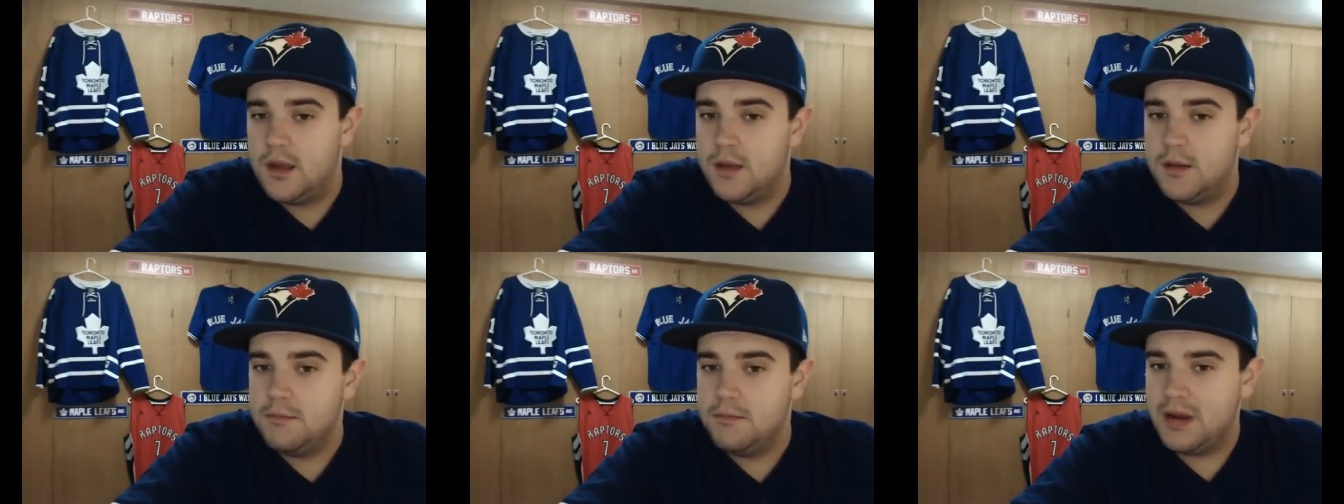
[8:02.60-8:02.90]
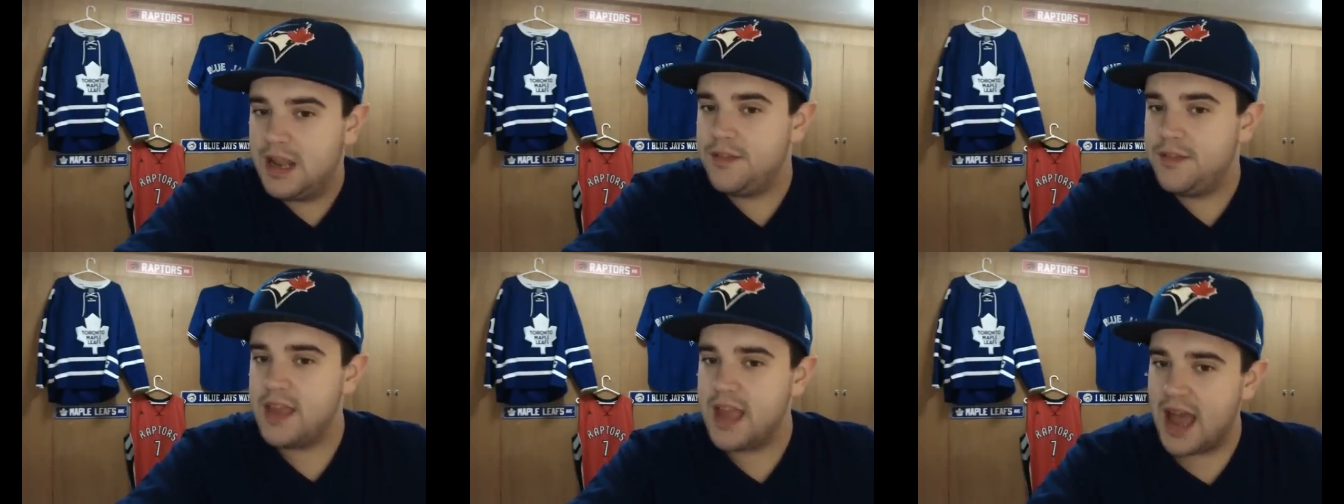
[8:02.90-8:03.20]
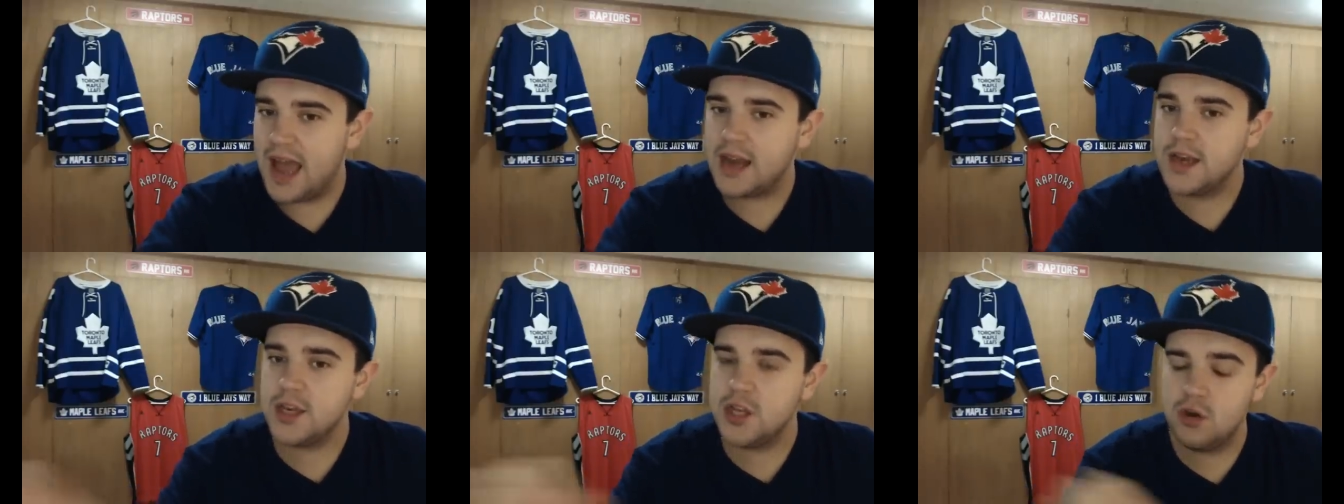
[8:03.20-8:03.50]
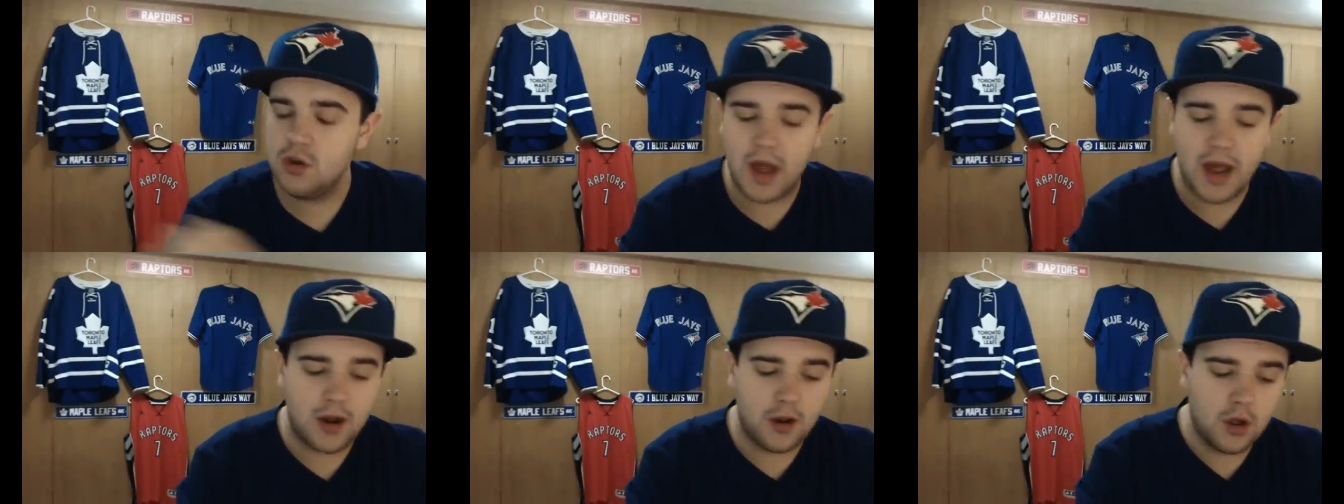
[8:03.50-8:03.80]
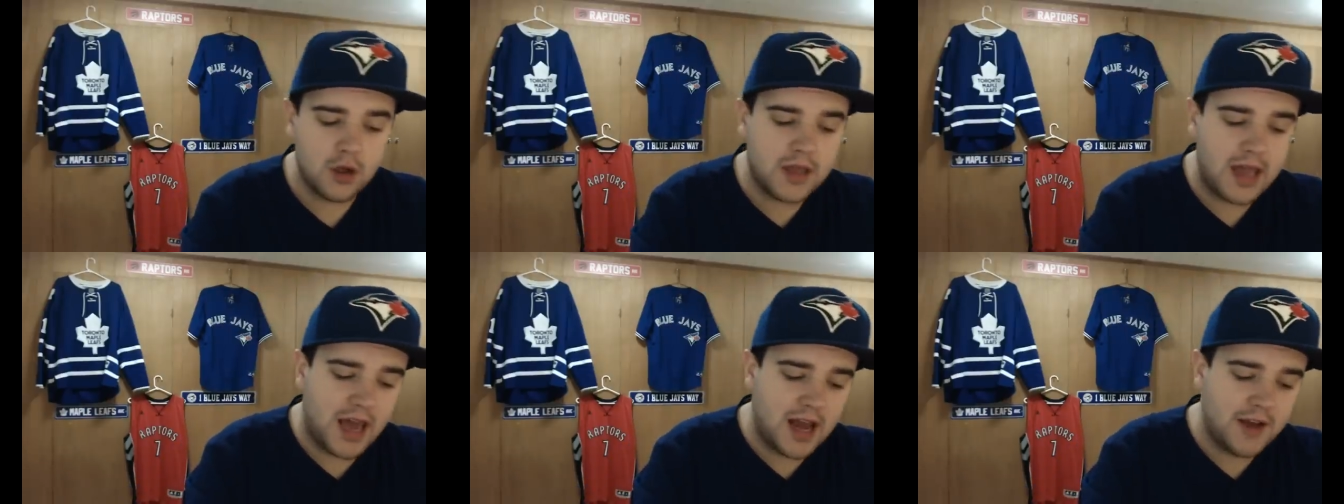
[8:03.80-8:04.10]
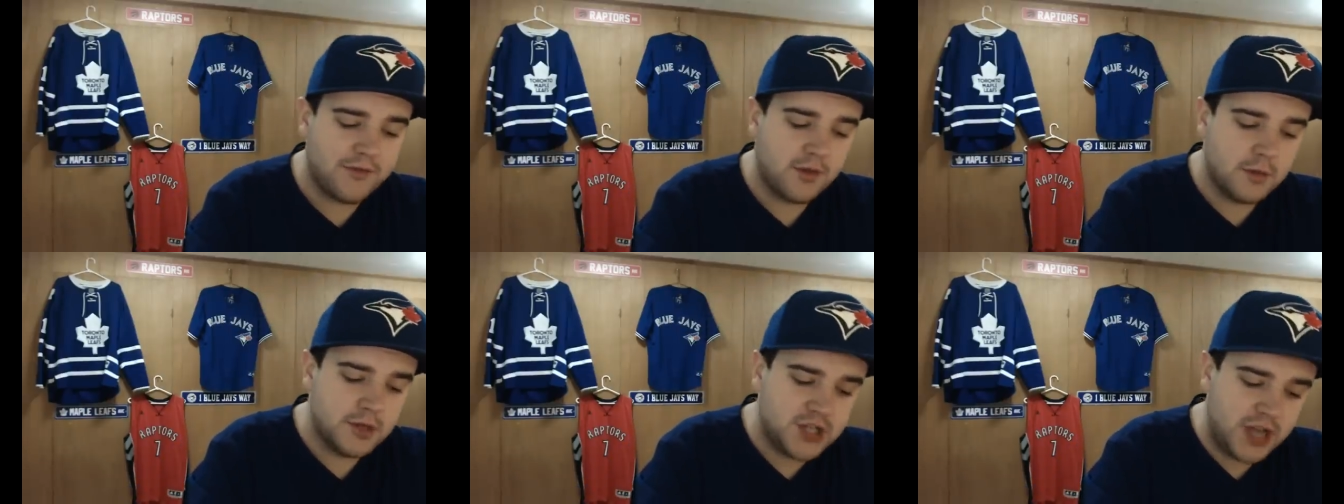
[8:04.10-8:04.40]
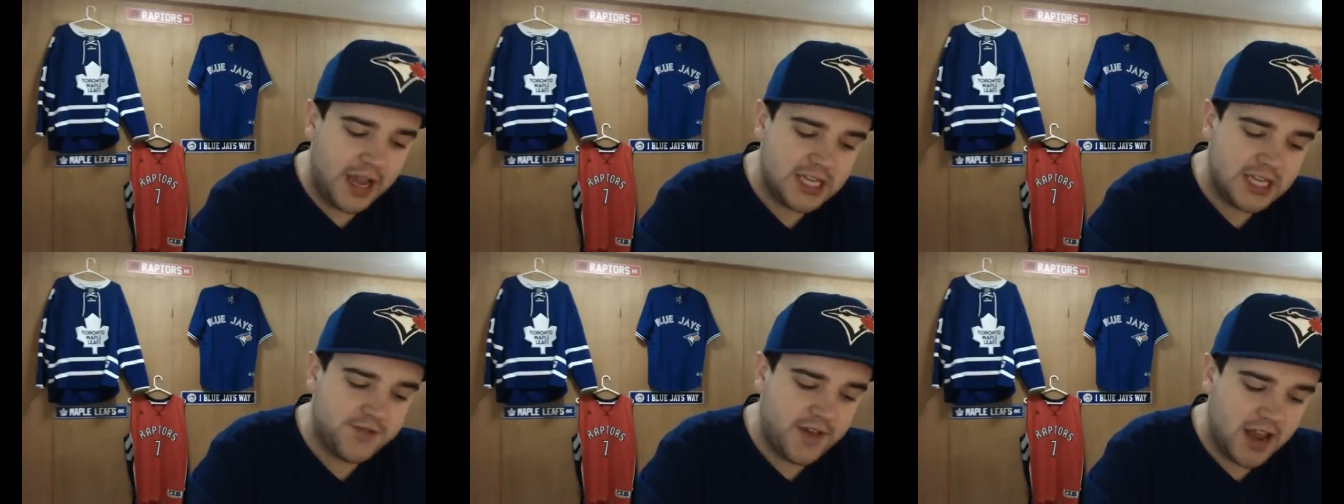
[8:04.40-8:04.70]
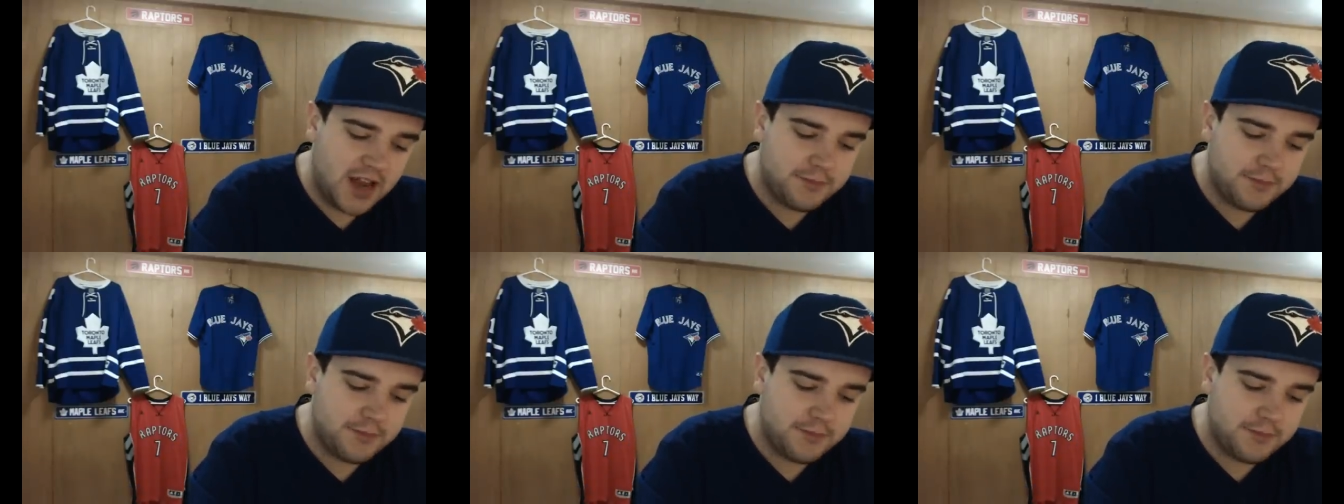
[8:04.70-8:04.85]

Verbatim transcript: But in the end, you got to look at it from a Jays fan